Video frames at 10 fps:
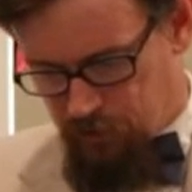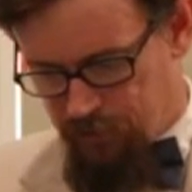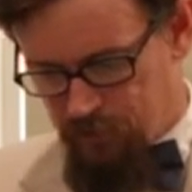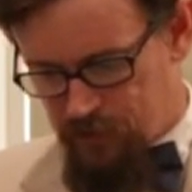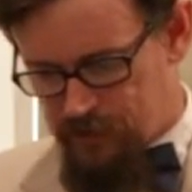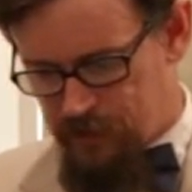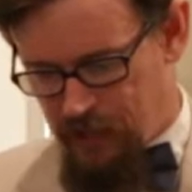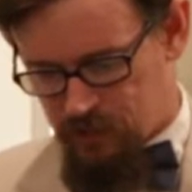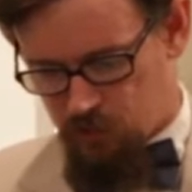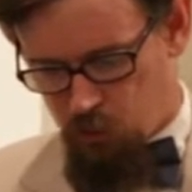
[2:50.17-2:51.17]
given this
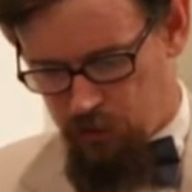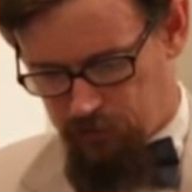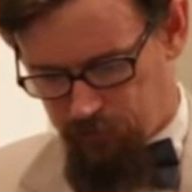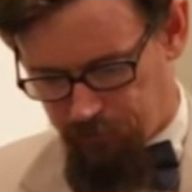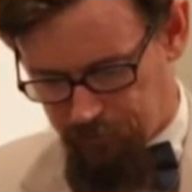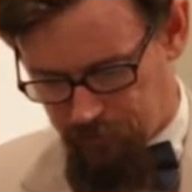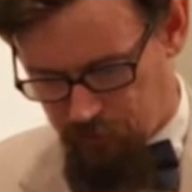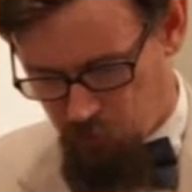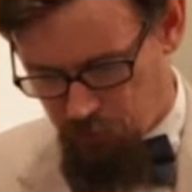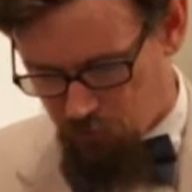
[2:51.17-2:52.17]
last one,
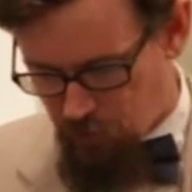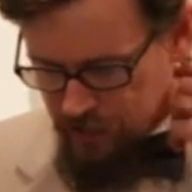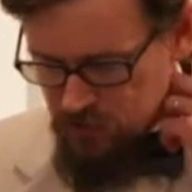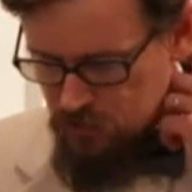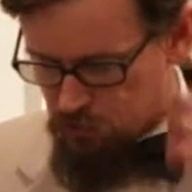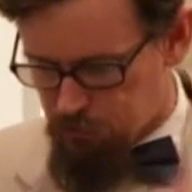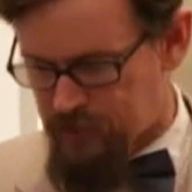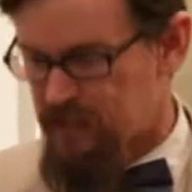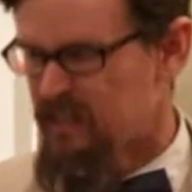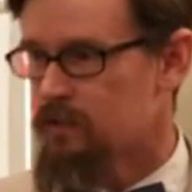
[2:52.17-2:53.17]
that we are rational
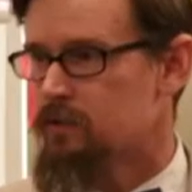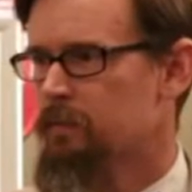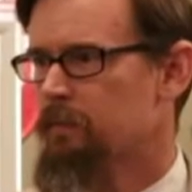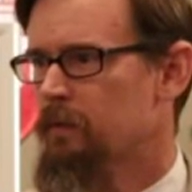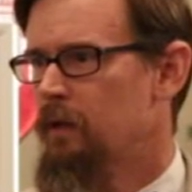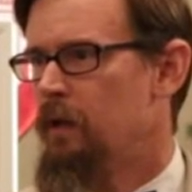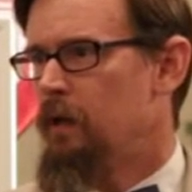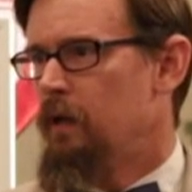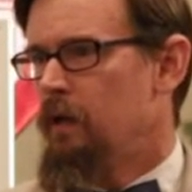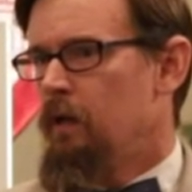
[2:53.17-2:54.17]
beings,
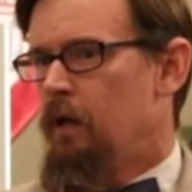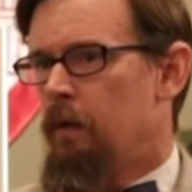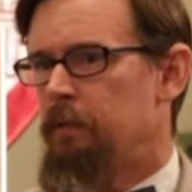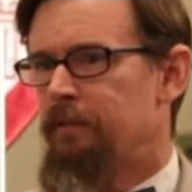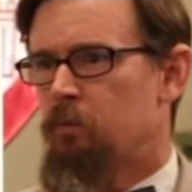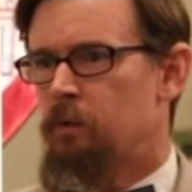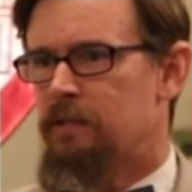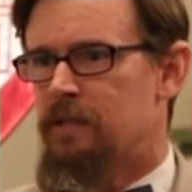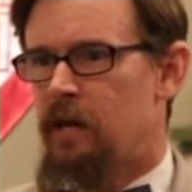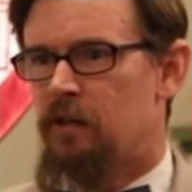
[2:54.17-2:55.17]
I believe that we
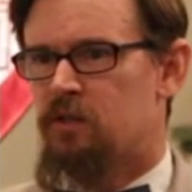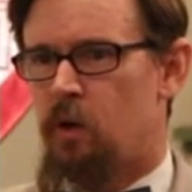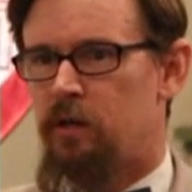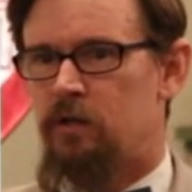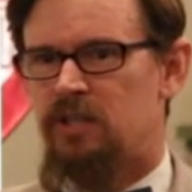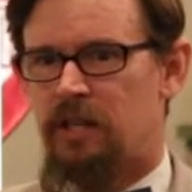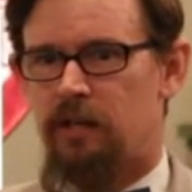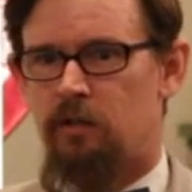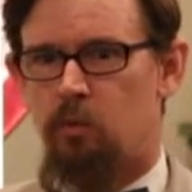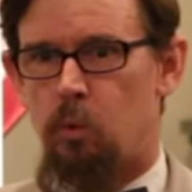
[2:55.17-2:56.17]
desire to
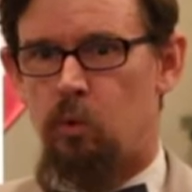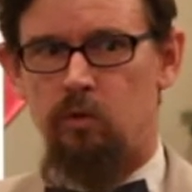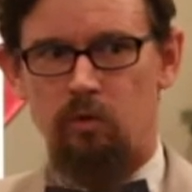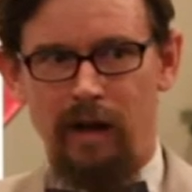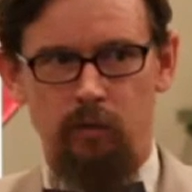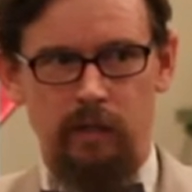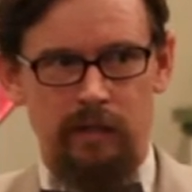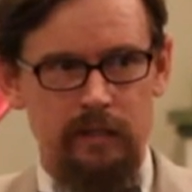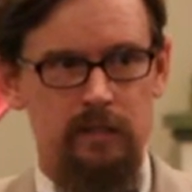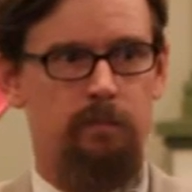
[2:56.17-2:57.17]
understand the world around
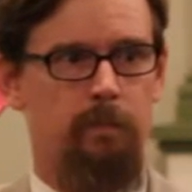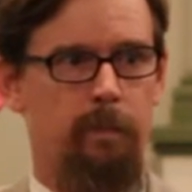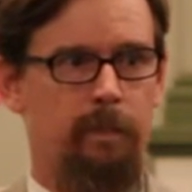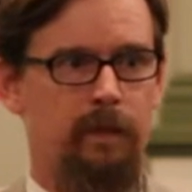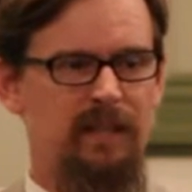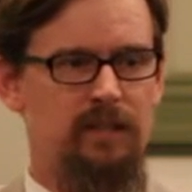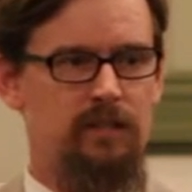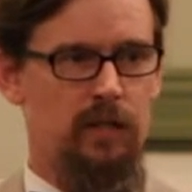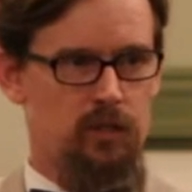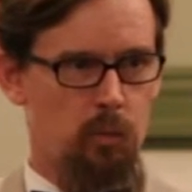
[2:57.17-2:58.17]
us in
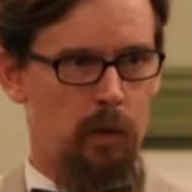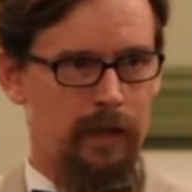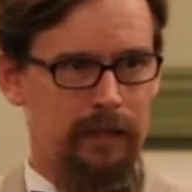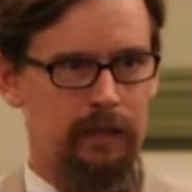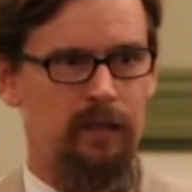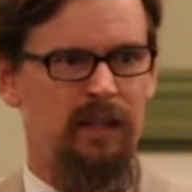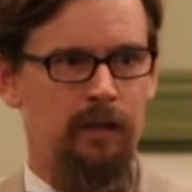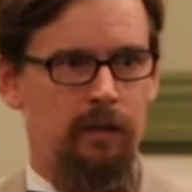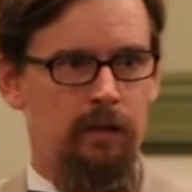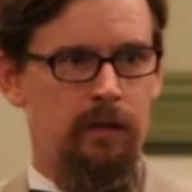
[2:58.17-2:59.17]
such a way
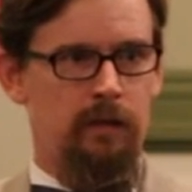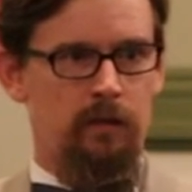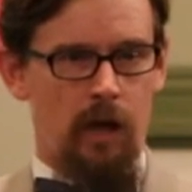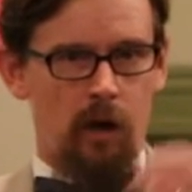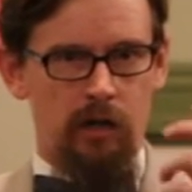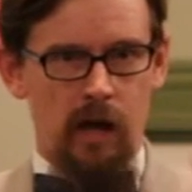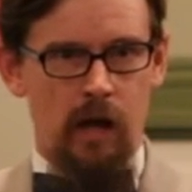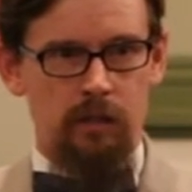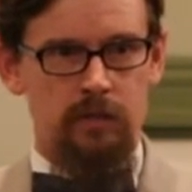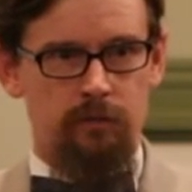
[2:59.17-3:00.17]
that our
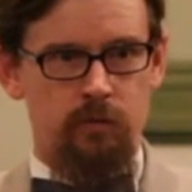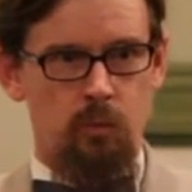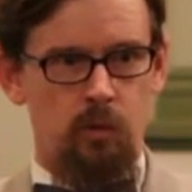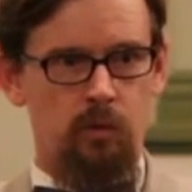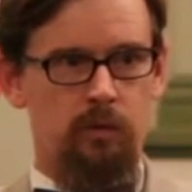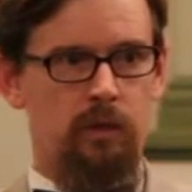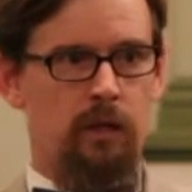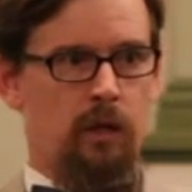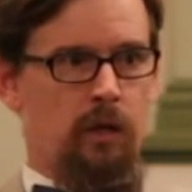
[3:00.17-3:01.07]
knowledge of the world,